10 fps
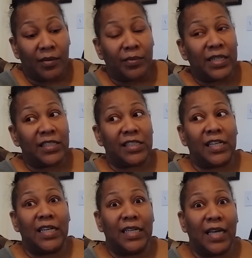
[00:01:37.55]

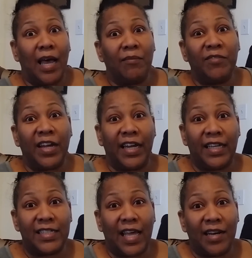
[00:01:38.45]
which I'm very
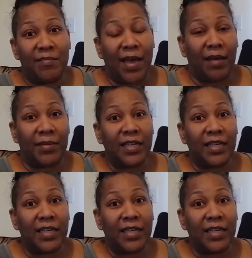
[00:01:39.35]
excited about